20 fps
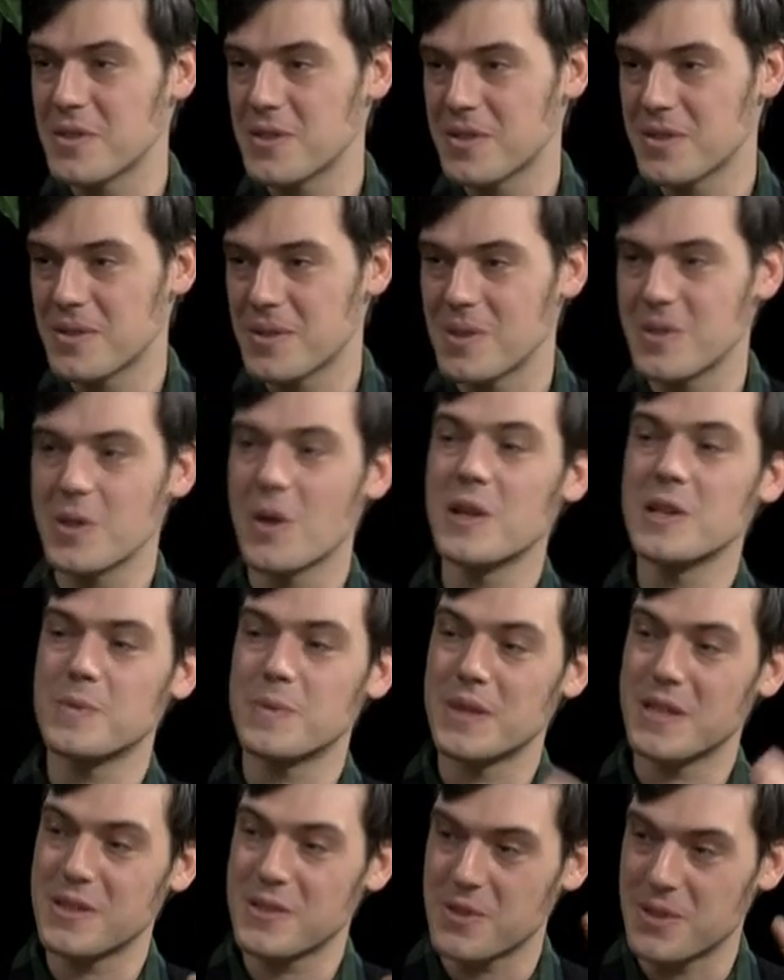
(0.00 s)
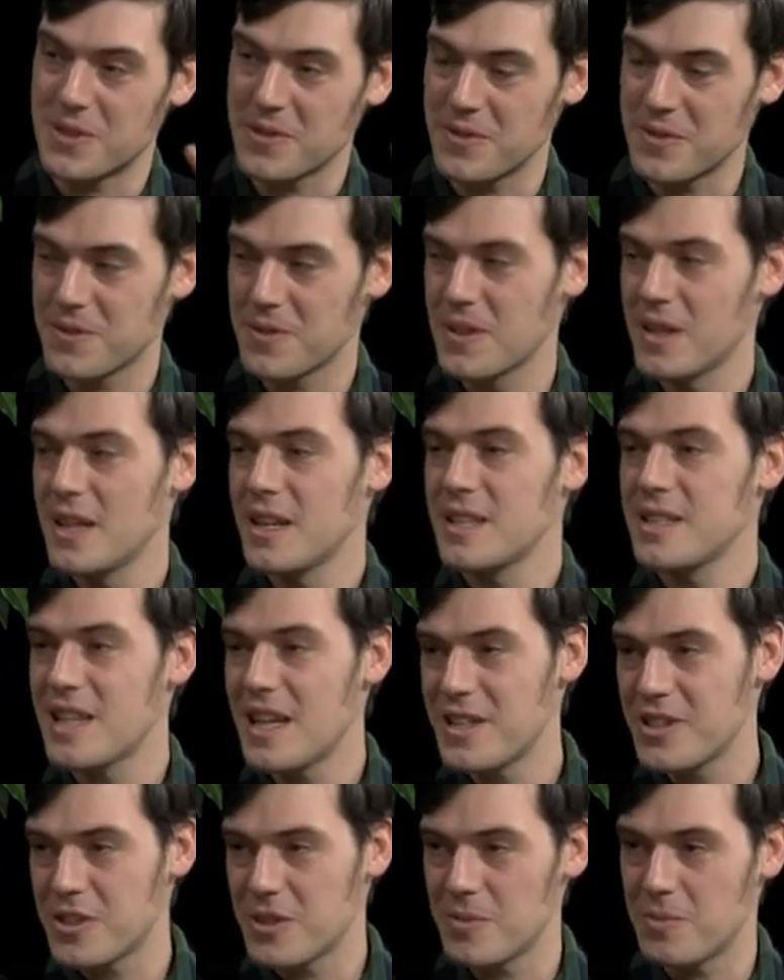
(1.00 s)
There's there's always been this sort of
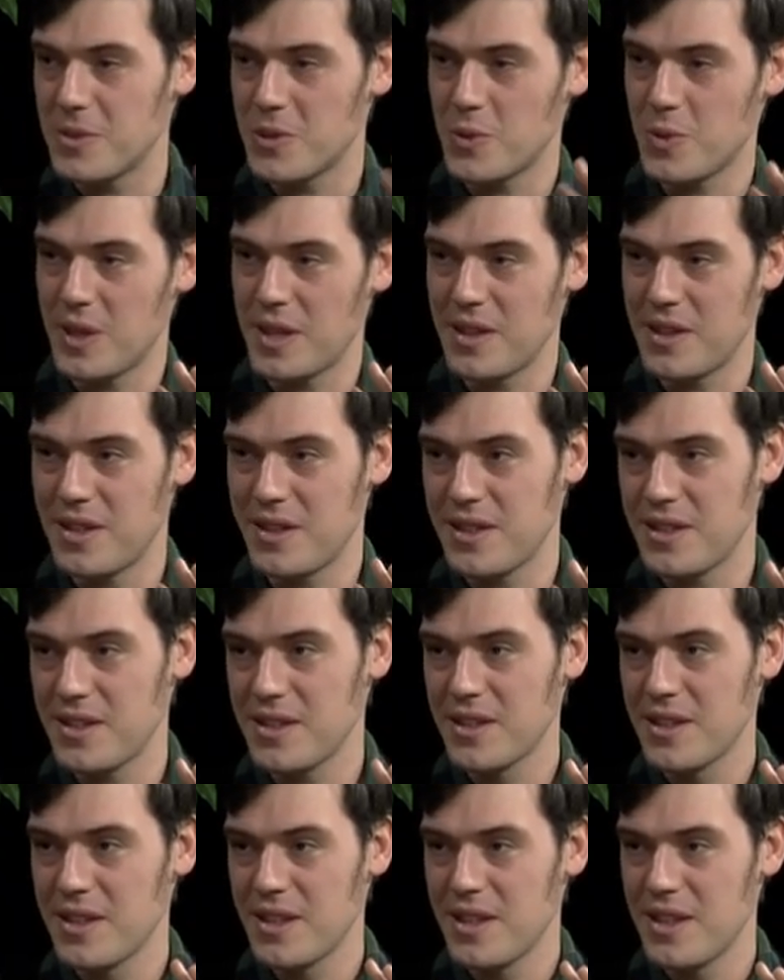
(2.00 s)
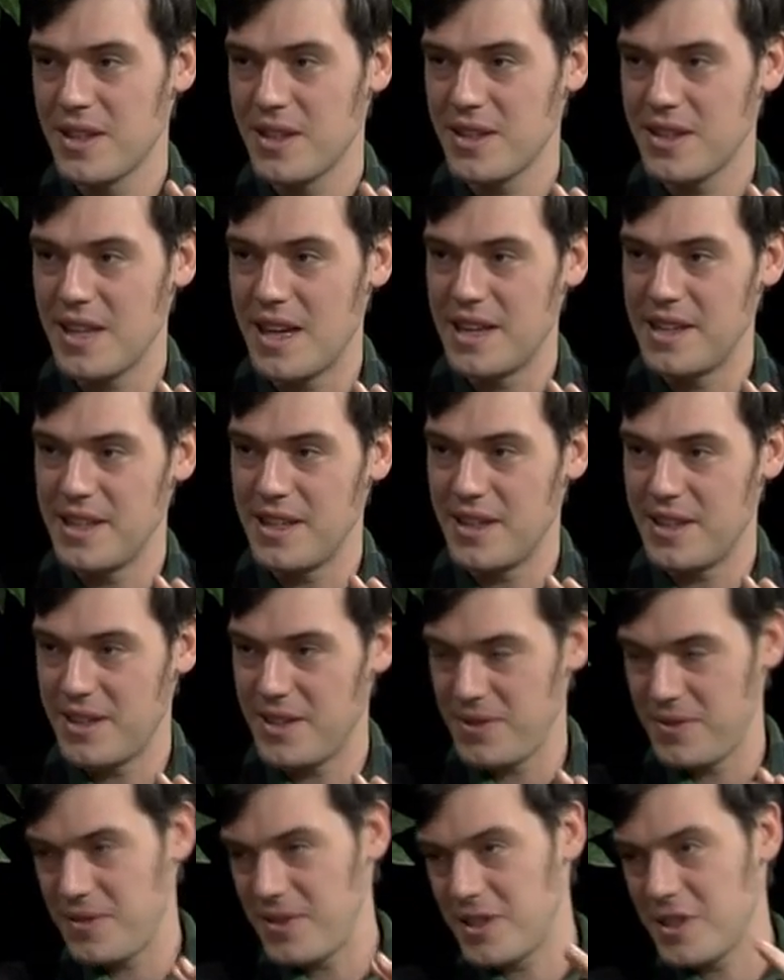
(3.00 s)
tension between the The right. idea
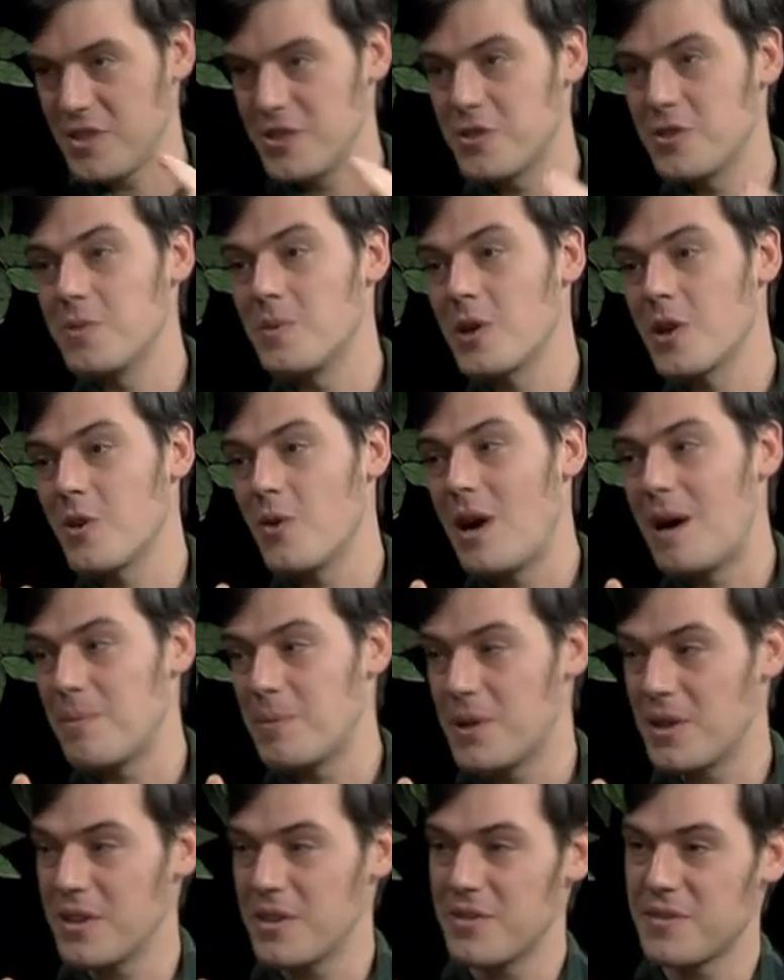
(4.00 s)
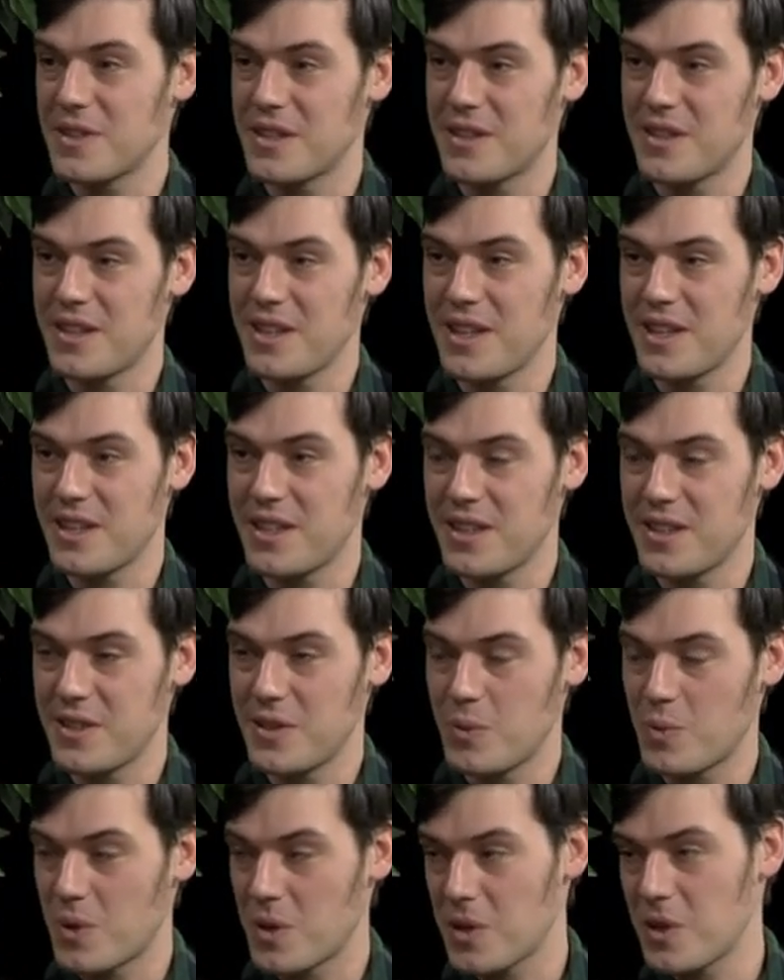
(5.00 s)
of the consumer cooperative and the uh,
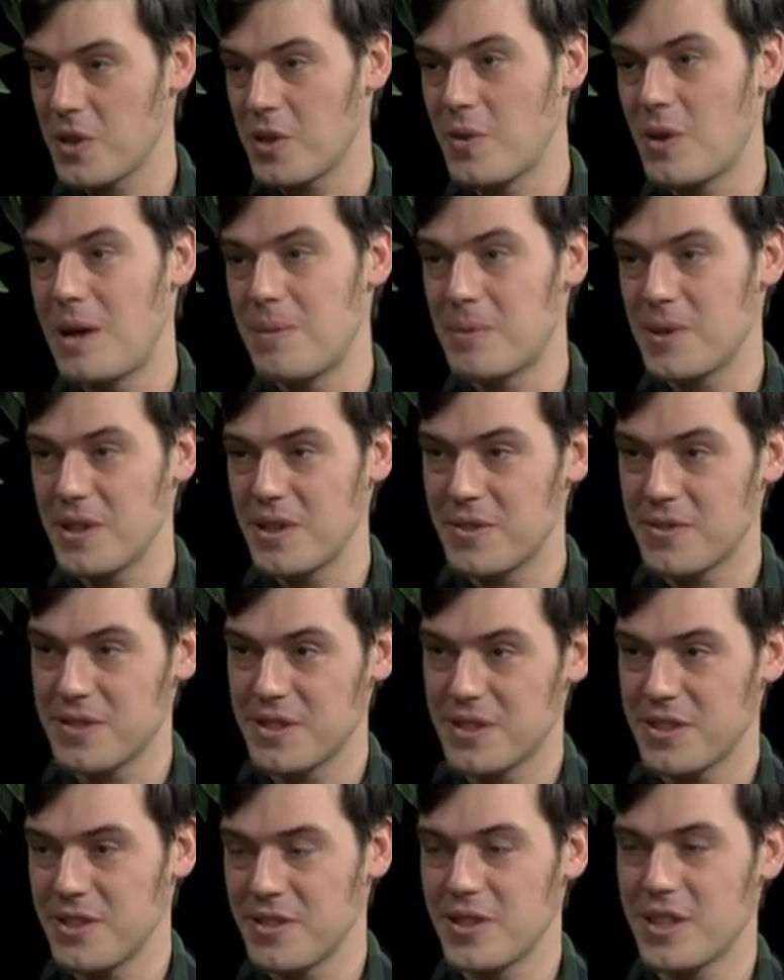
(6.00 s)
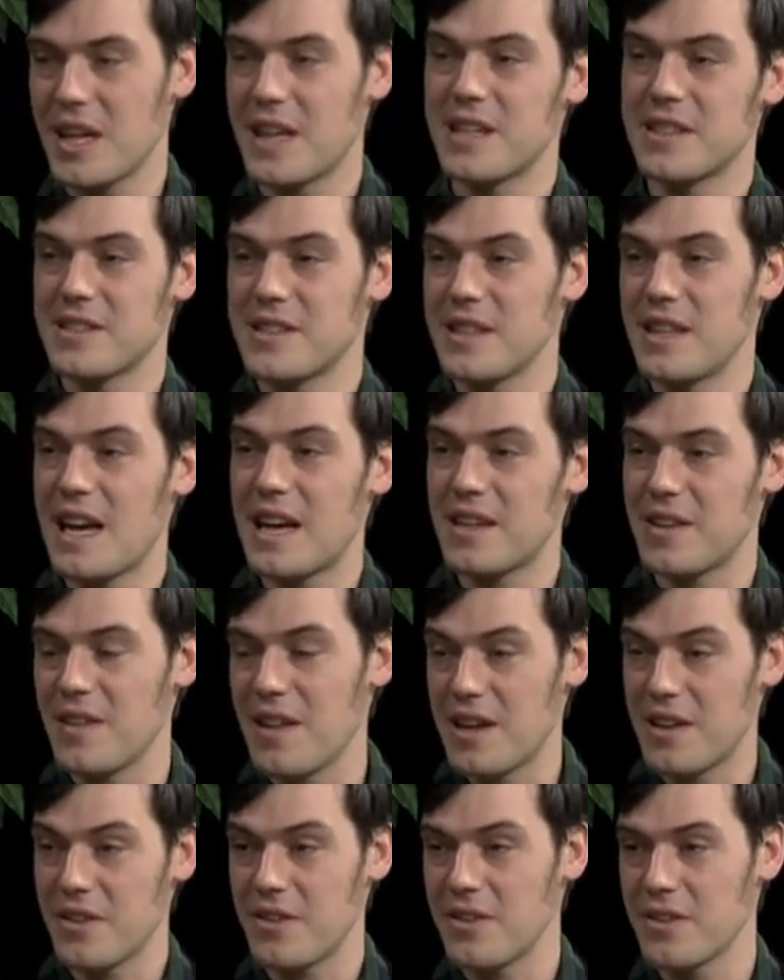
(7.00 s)
the worker cooperative, and you kind of see that in a
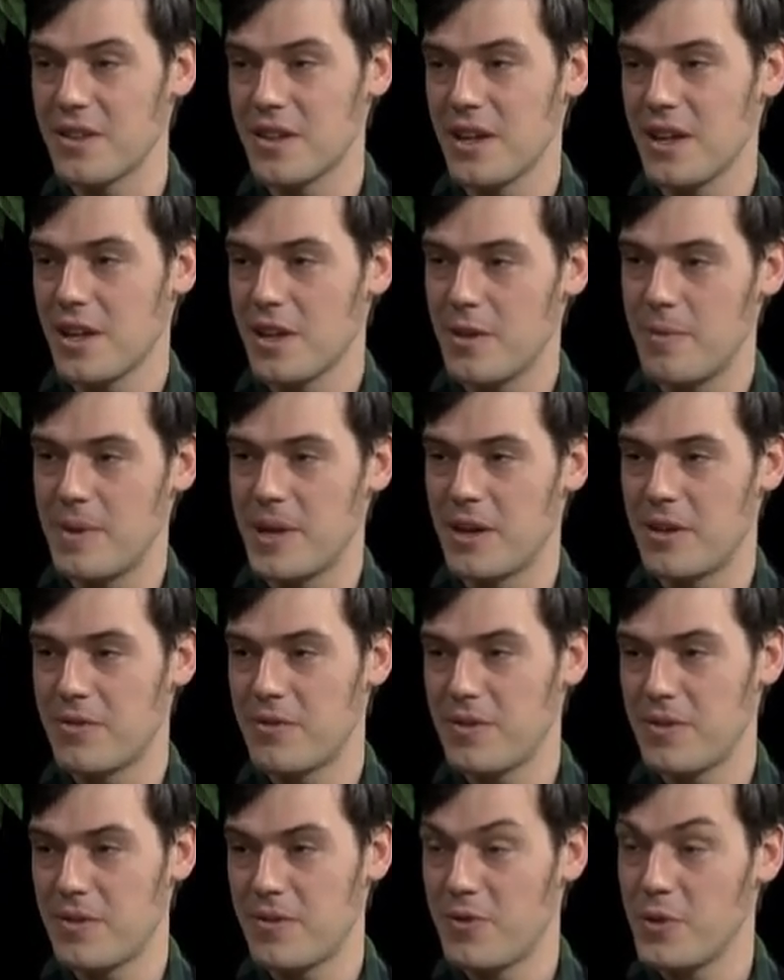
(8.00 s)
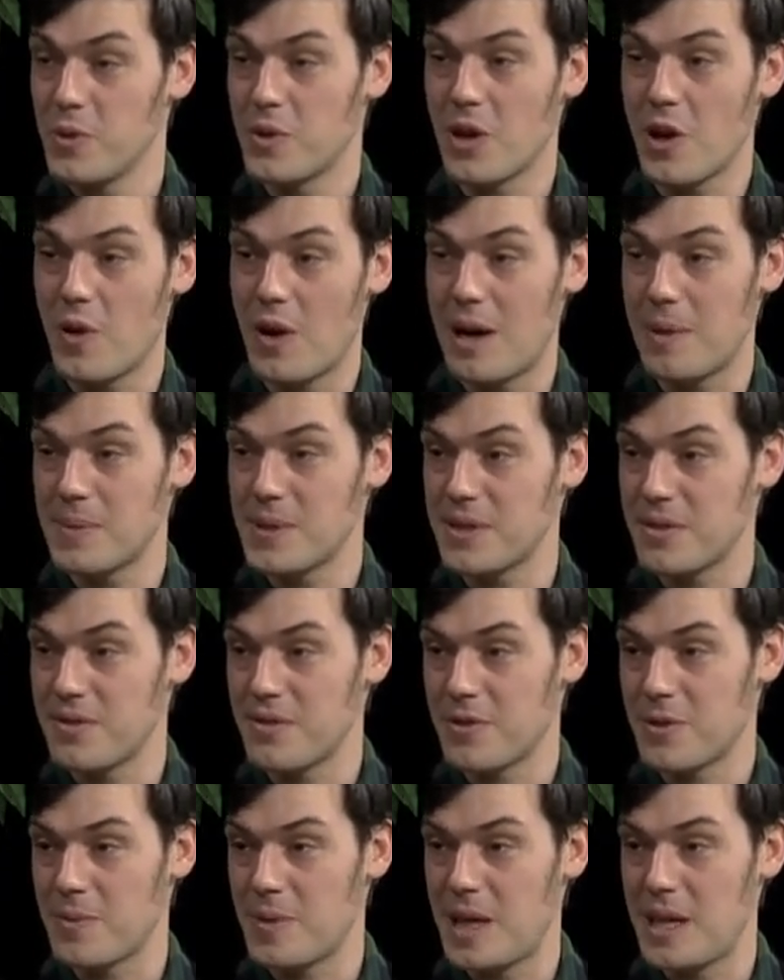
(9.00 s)
lot of the, the bigger food co-ops
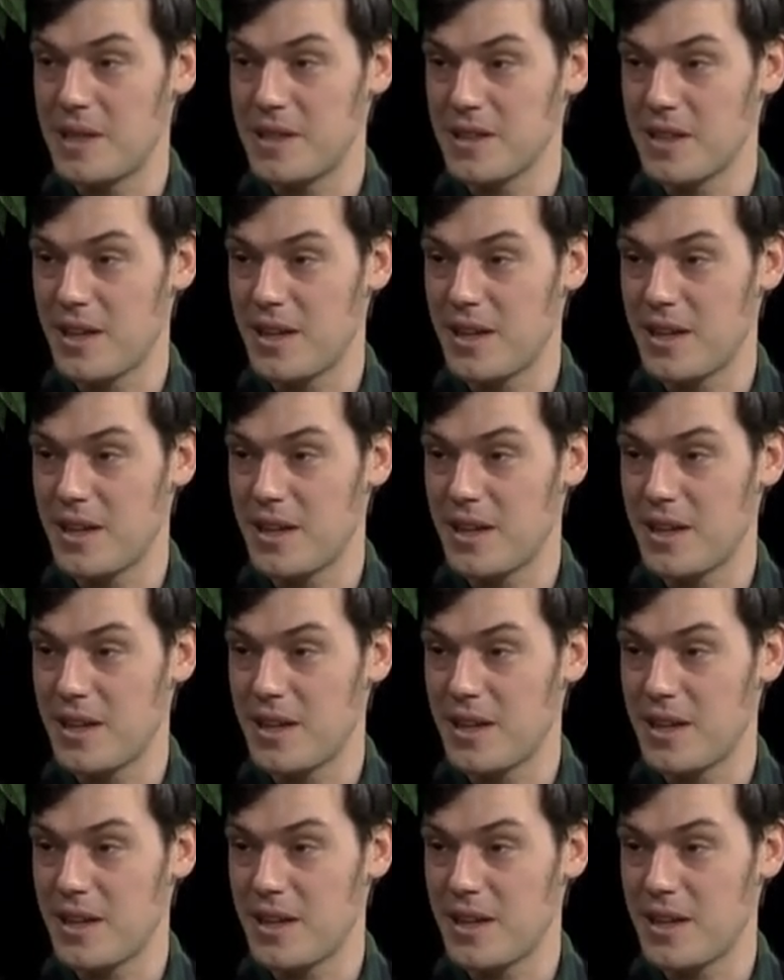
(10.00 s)
in Vermont.